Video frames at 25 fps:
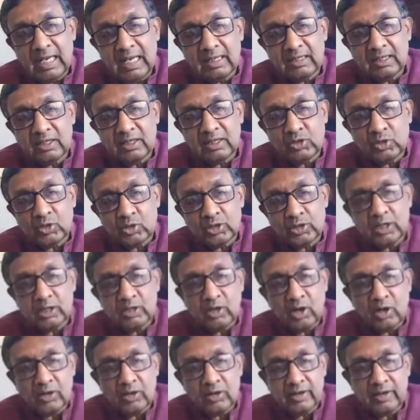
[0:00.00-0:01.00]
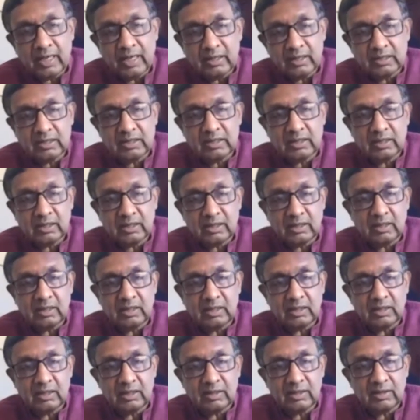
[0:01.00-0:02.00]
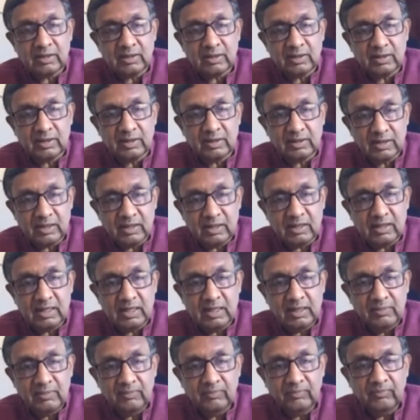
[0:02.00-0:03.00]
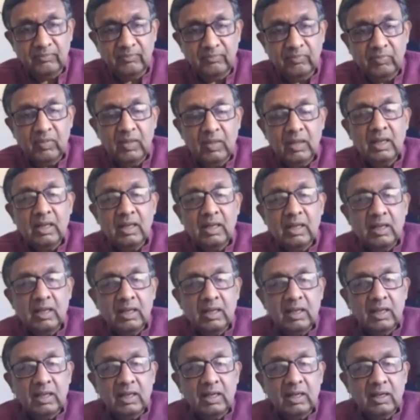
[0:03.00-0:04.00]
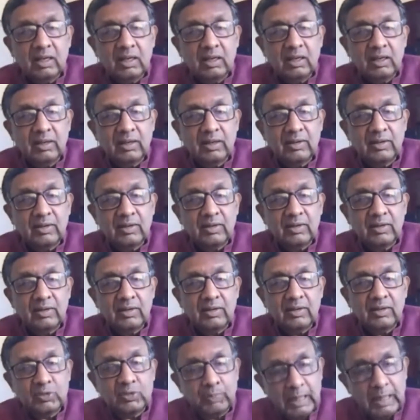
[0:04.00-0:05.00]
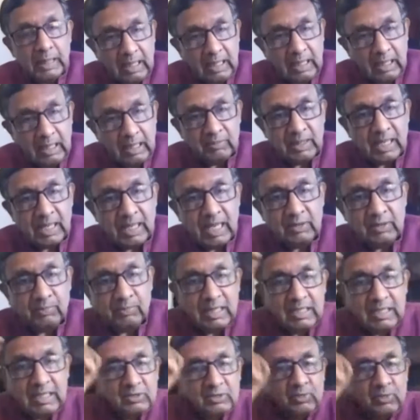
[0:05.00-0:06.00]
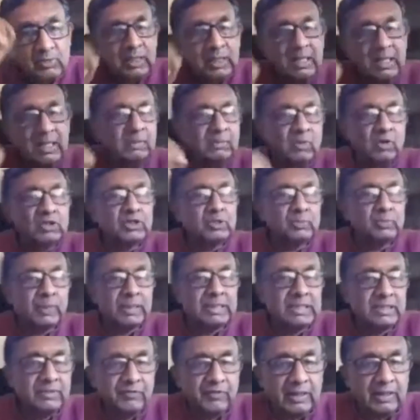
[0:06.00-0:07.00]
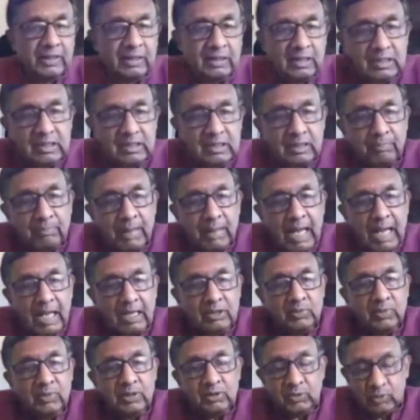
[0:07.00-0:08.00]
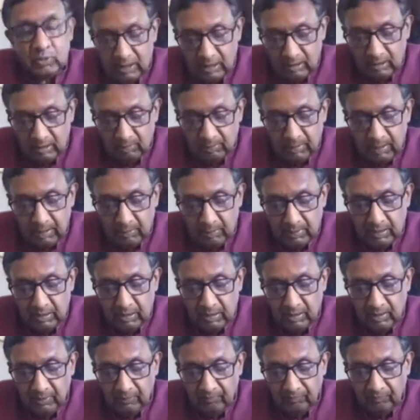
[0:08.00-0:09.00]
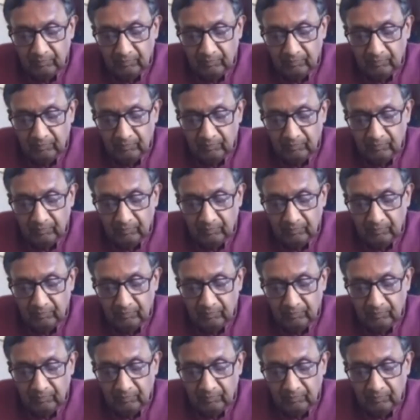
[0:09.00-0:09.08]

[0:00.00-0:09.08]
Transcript: the social contract theory. It is picking up from that, but it's becoming more specific. It's a pact between the people